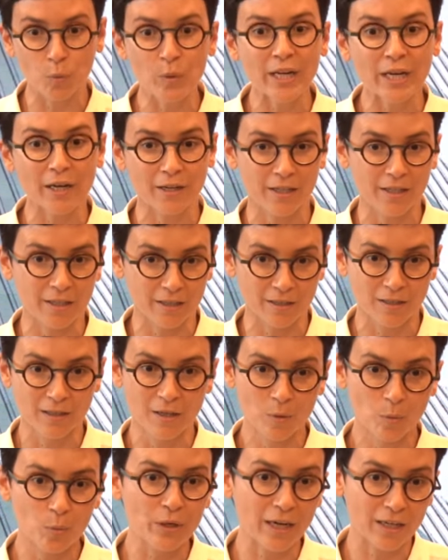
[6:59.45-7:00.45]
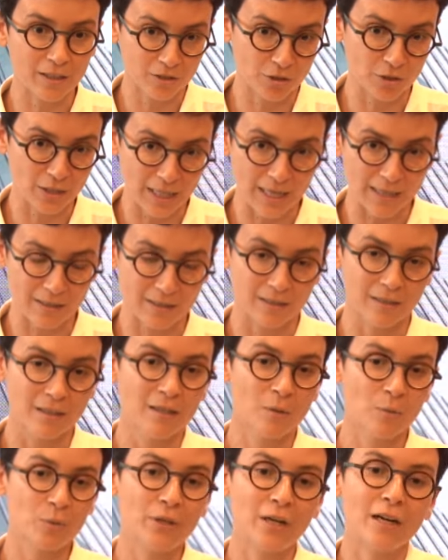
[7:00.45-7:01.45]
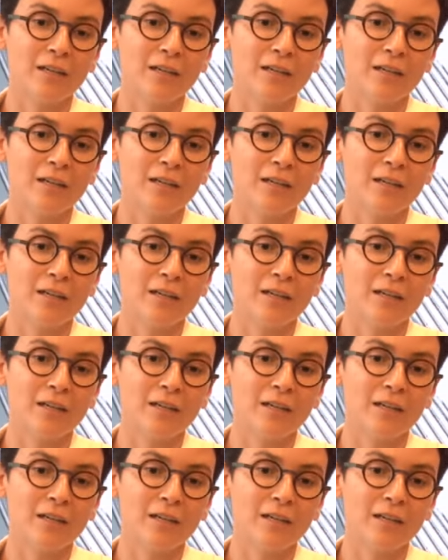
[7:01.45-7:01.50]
we are here, we are together, we